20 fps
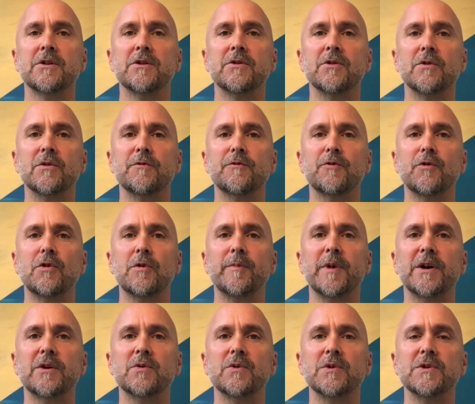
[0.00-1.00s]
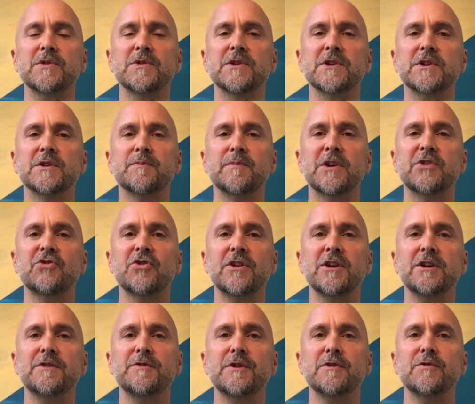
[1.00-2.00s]
Don't fall backwards,
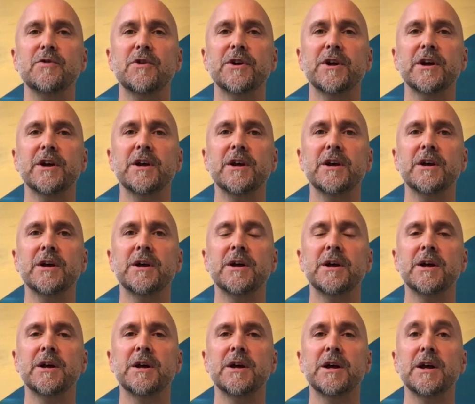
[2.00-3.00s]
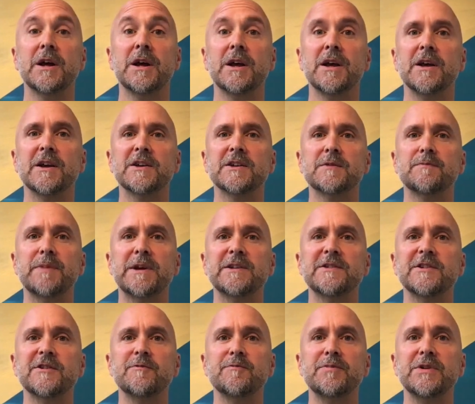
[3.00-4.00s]
especially if you've got a
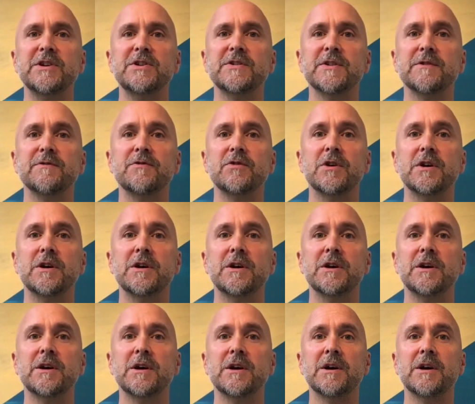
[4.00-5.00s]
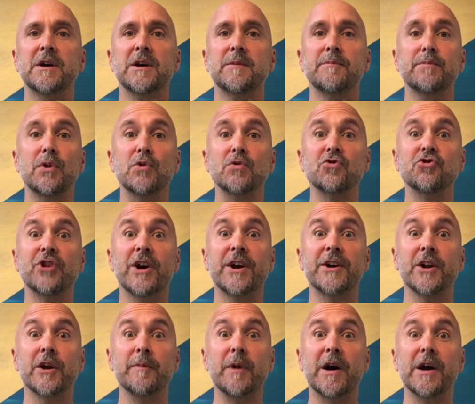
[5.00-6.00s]
expensive piece of bone
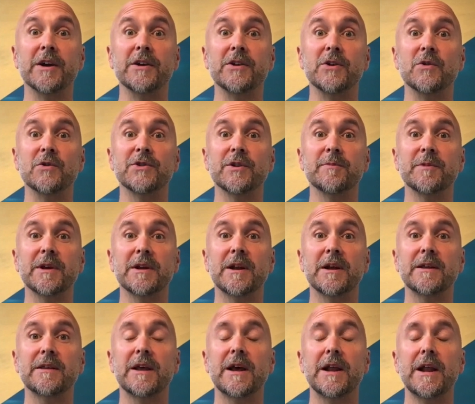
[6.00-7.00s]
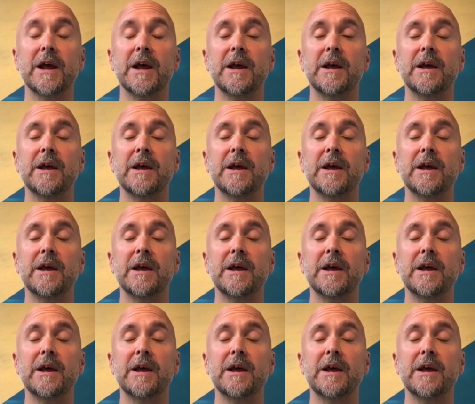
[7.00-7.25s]
china behind you or something like that.